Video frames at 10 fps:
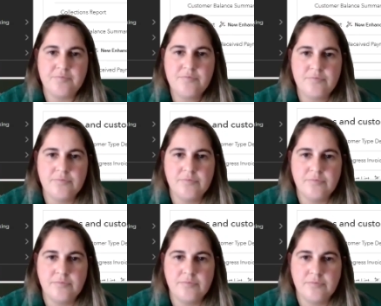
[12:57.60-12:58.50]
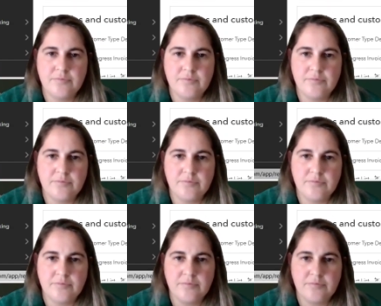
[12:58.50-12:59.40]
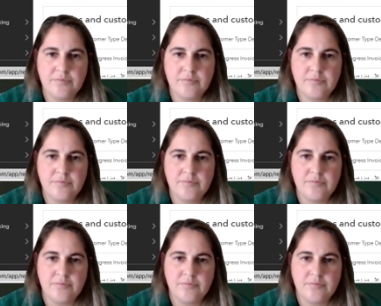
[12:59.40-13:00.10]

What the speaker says: [no speech]